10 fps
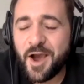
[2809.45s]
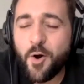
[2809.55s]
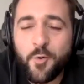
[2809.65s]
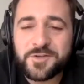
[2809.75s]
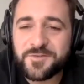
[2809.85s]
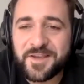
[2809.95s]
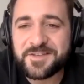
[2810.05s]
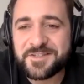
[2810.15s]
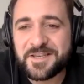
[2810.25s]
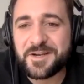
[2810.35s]
I always fight
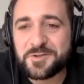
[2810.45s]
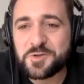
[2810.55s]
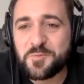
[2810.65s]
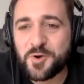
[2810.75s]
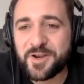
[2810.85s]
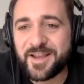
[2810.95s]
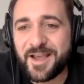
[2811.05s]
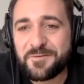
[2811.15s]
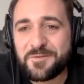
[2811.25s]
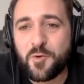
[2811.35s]
seeing I do the podcast. I
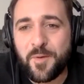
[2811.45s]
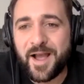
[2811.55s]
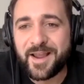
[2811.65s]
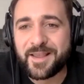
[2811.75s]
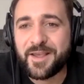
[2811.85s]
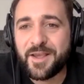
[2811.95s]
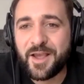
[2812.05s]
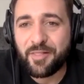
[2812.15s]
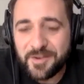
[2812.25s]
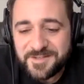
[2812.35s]
have to go back.
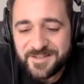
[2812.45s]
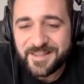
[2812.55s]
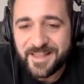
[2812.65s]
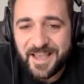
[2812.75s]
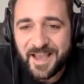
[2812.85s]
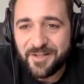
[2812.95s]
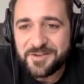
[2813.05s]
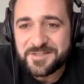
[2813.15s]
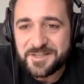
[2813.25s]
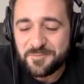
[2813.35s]
I listen to
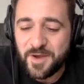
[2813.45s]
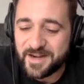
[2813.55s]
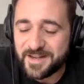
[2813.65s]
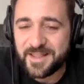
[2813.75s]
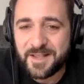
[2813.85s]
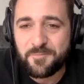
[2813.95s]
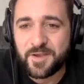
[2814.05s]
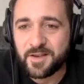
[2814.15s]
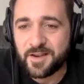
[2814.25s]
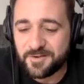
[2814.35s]
them, and then at the end
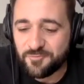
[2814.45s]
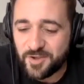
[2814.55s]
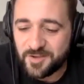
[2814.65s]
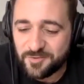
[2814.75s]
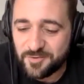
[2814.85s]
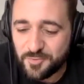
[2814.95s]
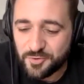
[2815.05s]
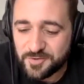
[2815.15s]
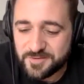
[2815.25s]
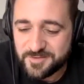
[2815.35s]
bit you're like writing down
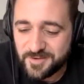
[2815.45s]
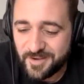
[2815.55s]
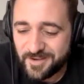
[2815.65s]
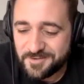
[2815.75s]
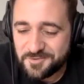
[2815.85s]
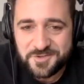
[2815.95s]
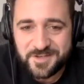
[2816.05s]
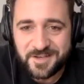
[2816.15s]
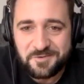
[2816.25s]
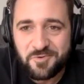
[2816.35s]
books, just
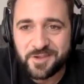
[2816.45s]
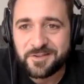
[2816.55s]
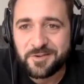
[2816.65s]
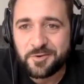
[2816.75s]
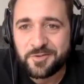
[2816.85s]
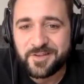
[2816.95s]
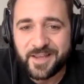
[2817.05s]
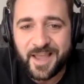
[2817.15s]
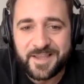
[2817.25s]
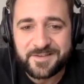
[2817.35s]
writing down like
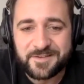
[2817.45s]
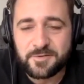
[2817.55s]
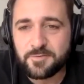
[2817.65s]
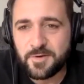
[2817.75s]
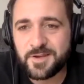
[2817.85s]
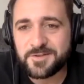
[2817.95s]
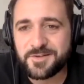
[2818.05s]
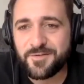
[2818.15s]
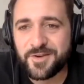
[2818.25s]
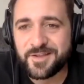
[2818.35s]
ideas. And oh,
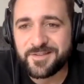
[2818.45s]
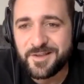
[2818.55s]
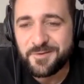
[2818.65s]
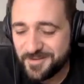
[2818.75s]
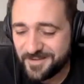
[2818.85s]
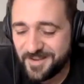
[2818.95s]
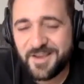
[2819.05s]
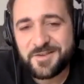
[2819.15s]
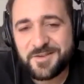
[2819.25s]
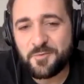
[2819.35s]
actually, I never heard of that one.
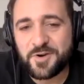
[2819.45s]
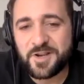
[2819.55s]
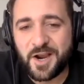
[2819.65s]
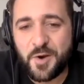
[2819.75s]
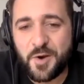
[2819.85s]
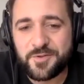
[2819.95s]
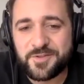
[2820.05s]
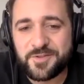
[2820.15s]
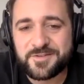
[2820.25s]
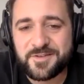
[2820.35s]
I'm going to get a couple of these.